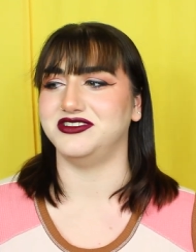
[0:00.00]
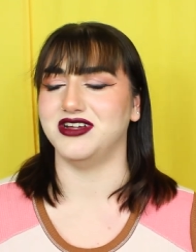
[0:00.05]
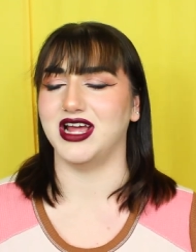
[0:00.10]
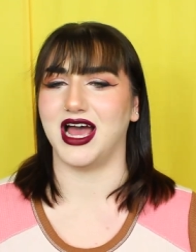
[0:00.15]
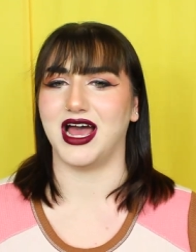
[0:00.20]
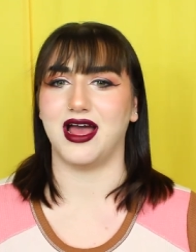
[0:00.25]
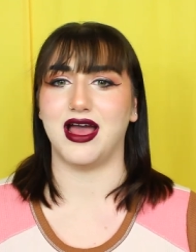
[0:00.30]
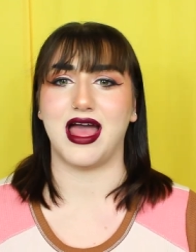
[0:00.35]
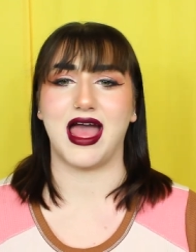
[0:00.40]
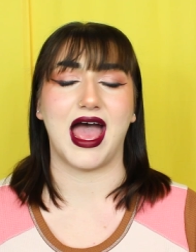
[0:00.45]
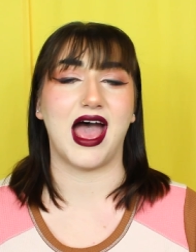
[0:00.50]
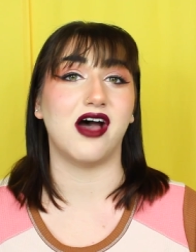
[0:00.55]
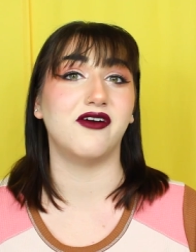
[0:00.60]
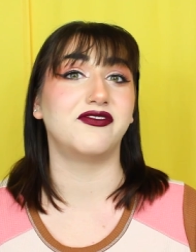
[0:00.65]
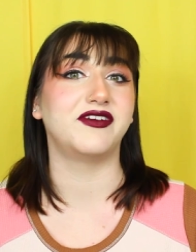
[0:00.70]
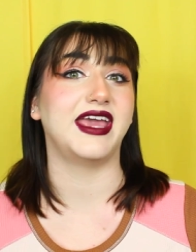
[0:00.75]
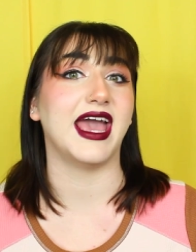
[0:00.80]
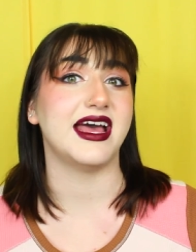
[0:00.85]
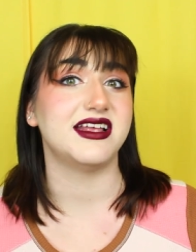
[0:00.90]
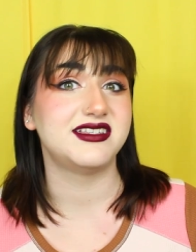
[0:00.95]
Uh,
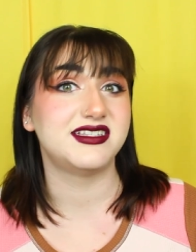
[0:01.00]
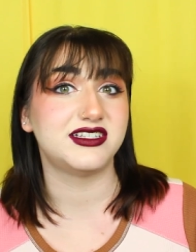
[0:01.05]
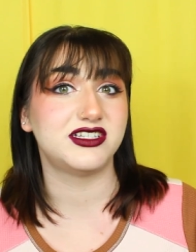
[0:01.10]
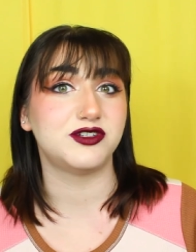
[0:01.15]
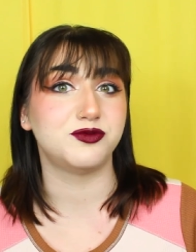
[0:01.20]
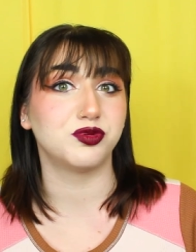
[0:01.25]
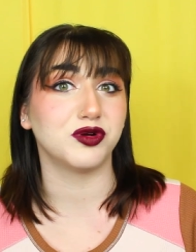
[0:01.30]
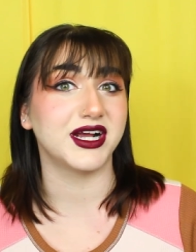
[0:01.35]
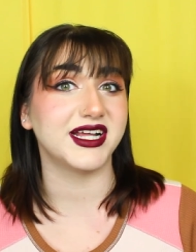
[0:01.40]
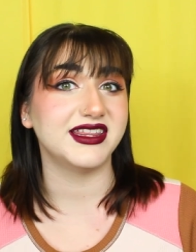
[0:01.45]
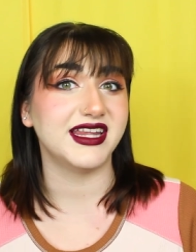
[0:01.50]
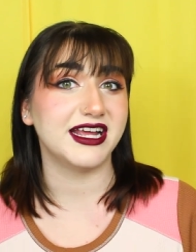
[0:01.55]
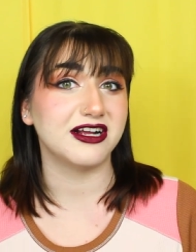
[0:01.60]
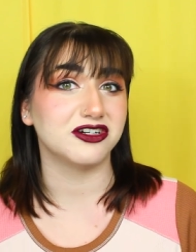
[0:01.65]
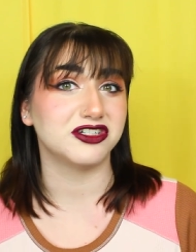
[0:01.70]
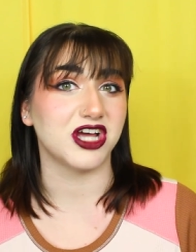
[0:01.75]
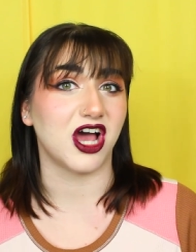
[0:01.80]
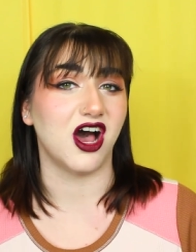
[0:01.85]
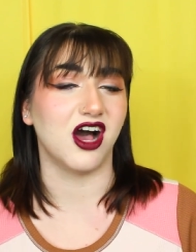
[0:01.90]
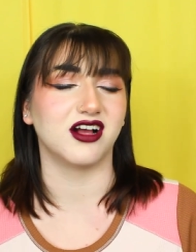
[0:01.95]
have guests bring
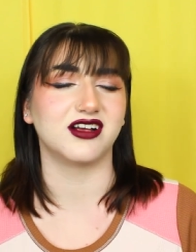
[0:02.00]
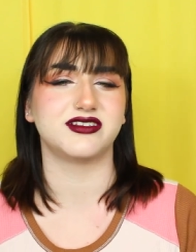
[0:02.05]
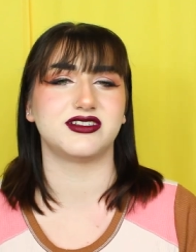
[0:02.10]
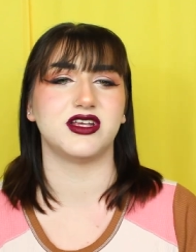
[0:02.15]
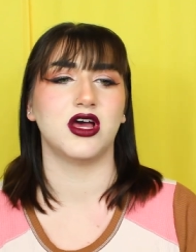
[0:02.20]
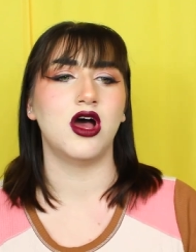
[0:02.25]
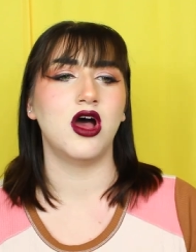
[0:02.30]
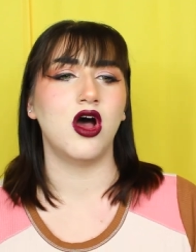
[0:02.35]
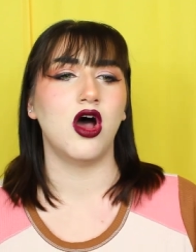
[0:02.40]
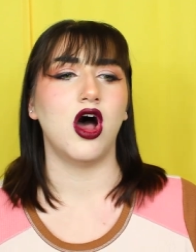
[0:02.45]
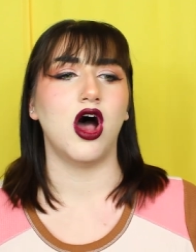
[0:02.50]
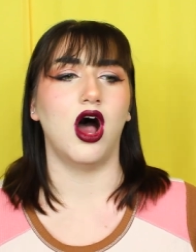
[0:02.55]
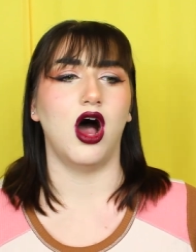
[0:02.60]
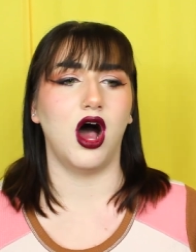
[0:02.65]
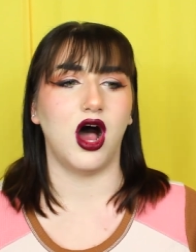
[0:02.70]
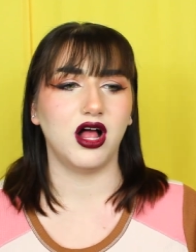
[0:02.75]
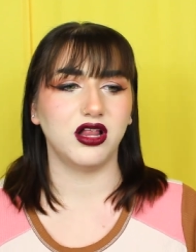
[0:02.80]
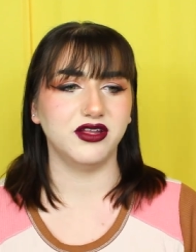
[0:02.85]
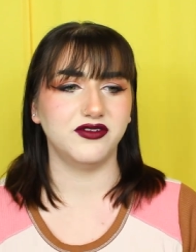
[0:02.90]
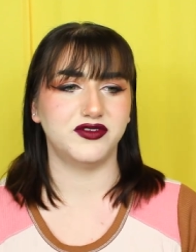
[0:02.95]
their dogs
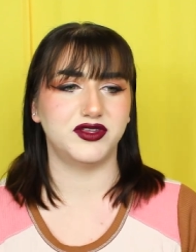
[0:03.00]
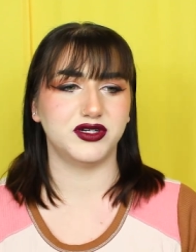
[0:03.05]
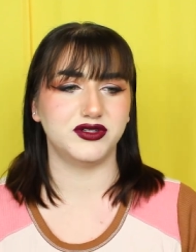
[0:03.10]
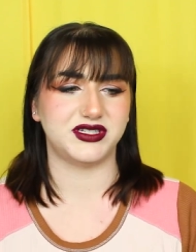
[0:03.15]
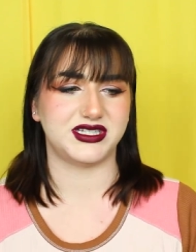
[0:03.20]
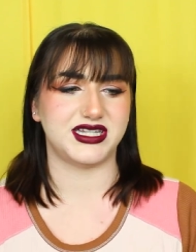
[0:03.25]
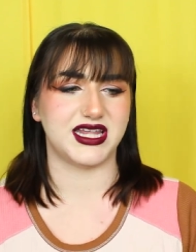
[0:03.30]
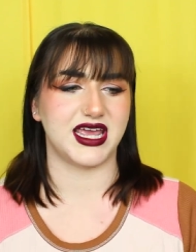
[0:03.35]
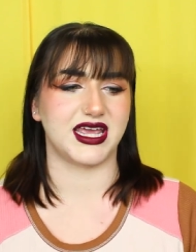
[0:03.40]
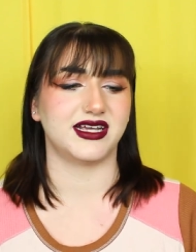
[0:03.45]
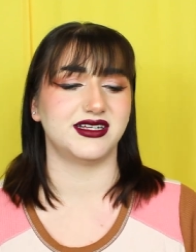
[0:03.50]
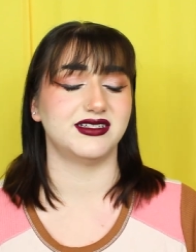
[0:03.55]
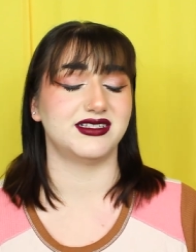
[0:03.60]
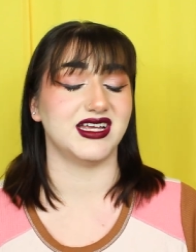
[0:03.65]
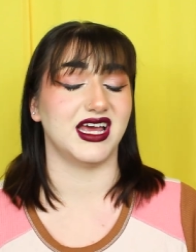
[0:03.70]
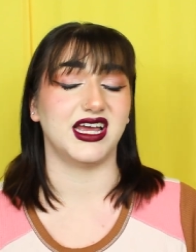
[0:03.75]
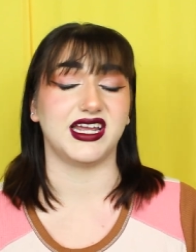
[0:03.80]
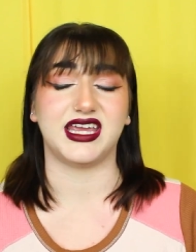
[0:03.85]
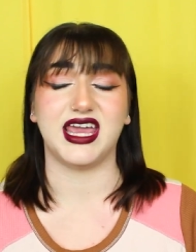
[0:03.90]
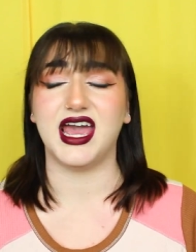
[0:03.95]
all of those things,
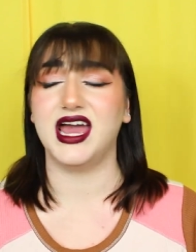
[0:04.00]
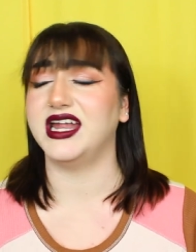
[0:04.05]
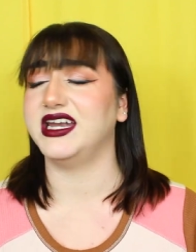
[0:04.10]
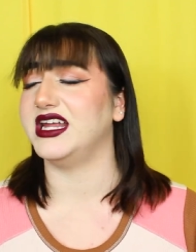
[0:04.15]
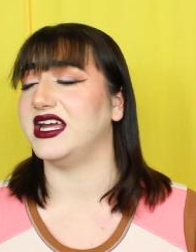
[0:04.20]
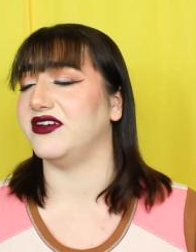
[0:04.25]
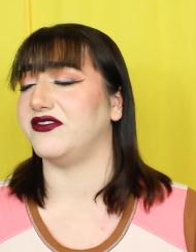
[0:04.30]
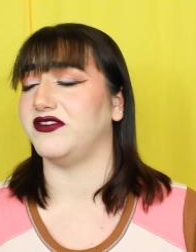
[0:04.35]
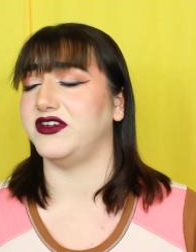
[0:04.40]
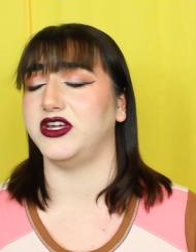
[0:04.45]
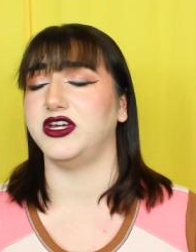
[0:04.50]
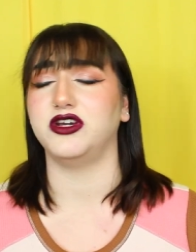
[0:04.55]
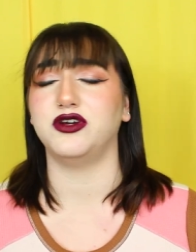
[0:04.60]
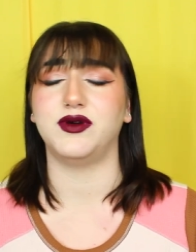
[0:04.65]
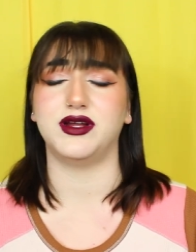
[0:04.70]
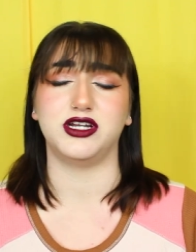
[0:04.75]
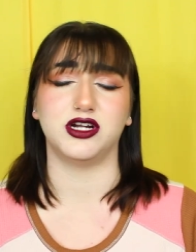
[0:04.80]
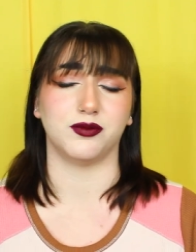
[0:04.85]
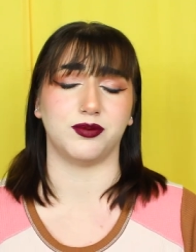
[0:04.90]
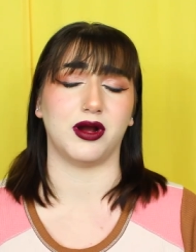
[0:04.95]
again, if
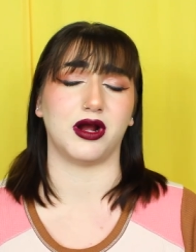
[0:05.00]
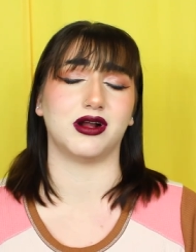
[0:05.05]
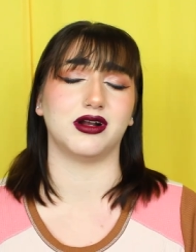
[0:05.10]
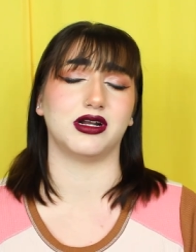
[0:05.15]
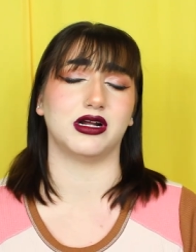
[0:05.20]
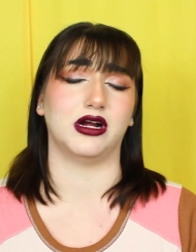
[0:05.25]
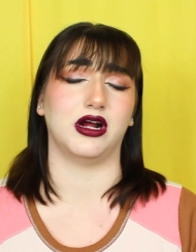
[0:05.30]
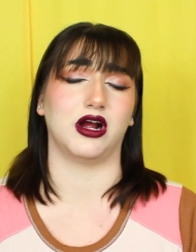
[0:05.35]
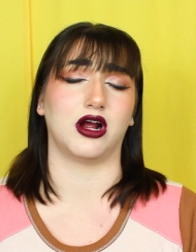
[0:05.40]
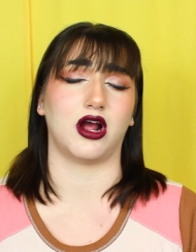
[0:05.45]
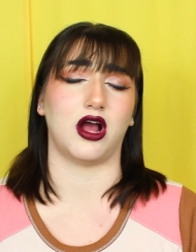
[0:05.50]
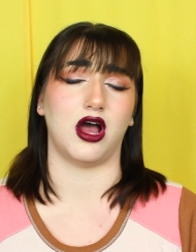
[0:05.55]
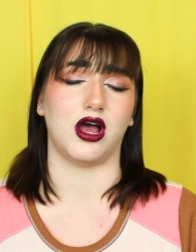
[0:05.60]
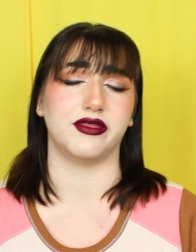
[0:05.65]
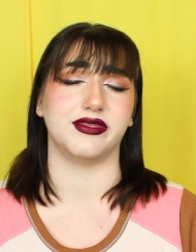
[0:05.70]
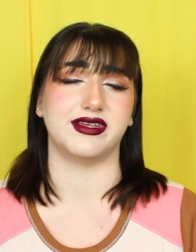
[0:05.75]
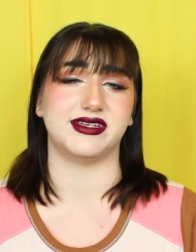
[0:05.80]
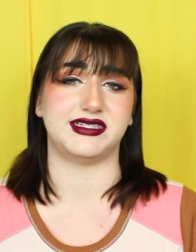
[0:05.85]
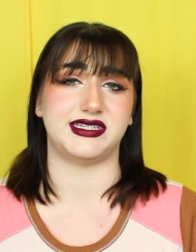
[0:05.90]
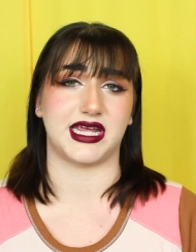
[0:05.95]
you and your partner are
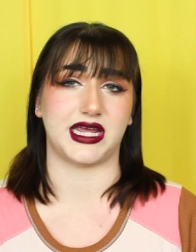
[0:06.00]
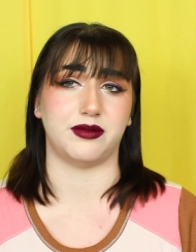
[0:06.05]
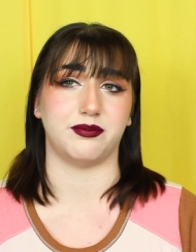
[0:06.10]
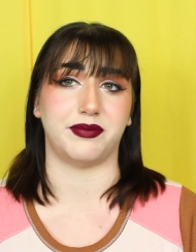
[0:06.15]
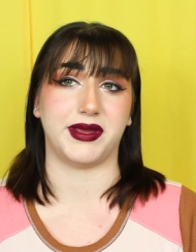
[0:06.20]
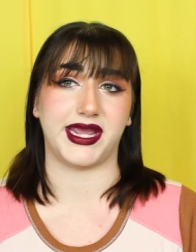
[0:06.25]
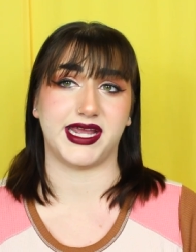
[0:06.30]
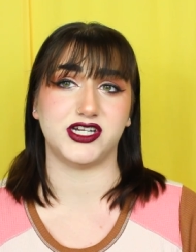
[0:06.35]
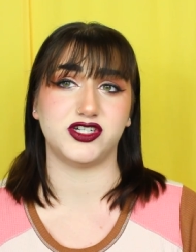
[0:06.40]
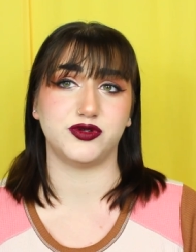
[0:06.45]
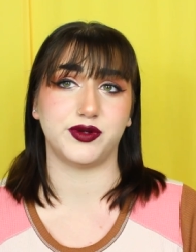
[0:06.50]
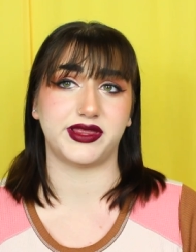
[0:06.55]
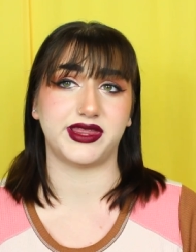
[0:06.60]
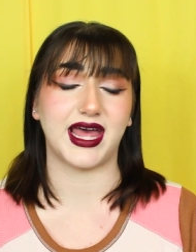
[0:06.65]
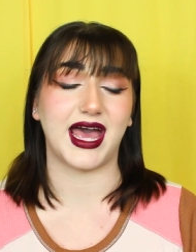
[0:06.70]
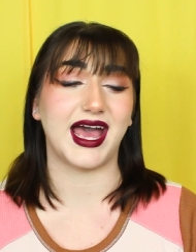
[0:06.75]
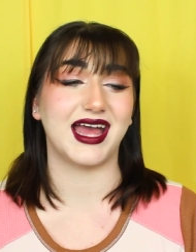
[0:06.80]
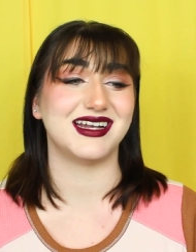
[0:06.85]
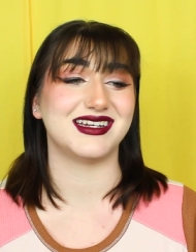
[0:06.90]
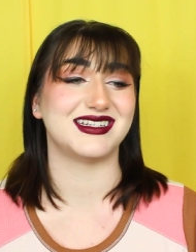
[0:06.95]
on the same page with
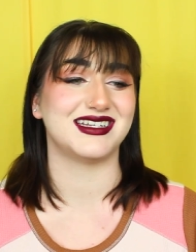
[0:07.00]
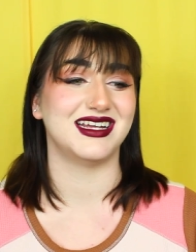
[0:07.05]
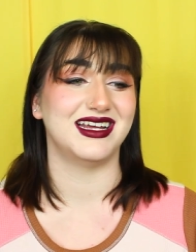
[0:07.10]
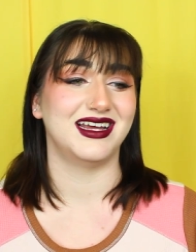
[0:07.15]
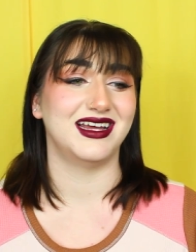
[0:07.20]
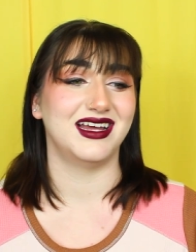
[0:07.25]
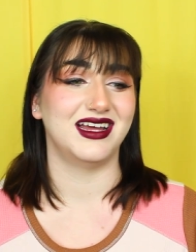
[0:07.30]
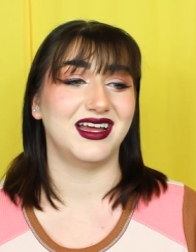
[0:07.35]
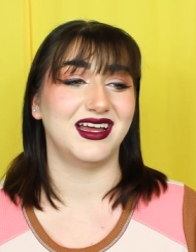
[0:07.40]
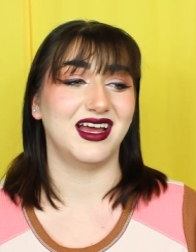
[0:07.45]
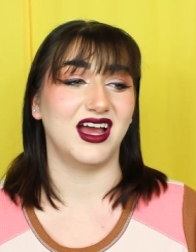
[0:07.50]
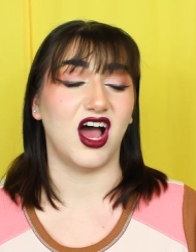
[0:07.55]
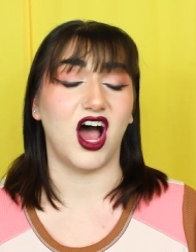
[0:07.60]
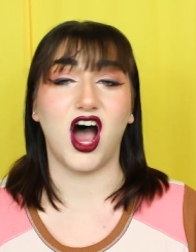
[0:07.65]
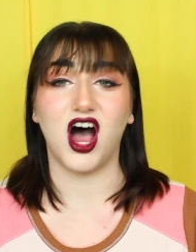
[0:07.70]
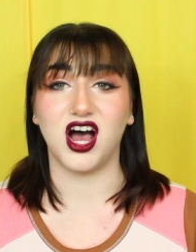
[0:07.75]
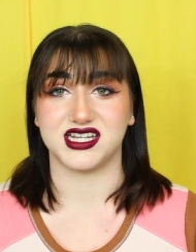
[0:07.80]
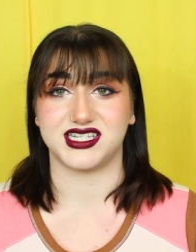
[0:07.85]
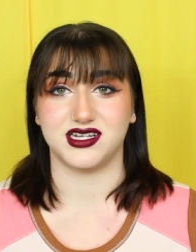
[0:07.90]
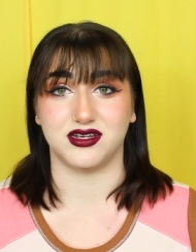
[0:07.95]
that,
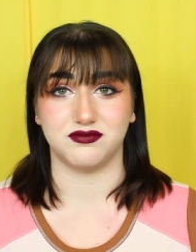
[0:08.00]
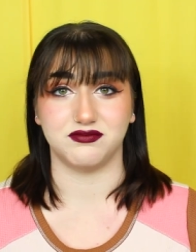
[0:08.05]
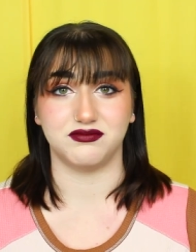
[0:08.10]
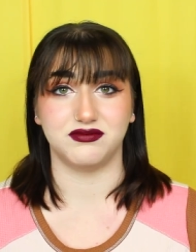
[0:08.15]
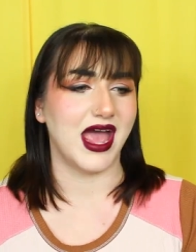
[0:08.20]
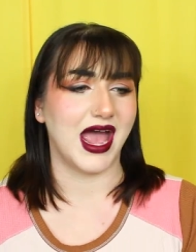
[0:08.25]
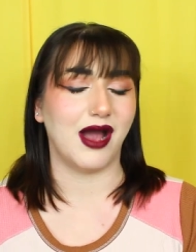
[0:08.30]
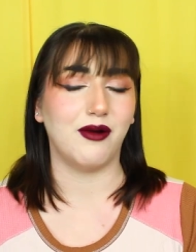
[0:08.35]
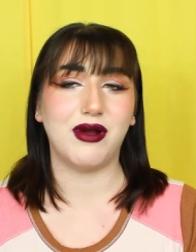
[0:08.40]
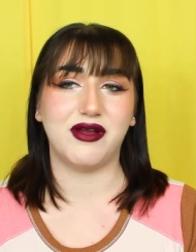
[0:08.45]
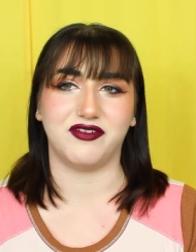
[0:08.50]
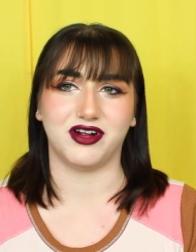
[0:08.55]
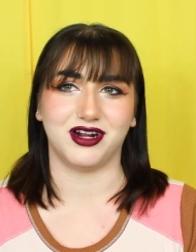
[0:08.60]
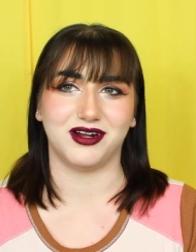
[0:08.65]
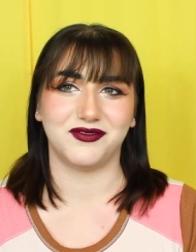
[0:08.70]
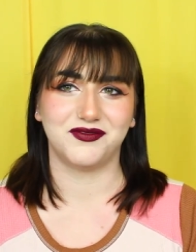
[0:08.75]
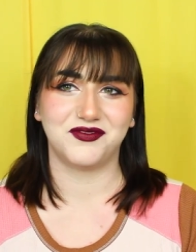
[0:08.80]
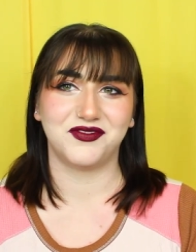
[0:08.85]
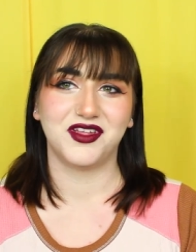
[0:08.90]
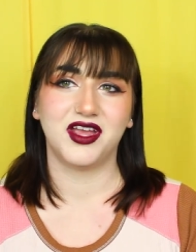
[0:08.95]
awesome. However,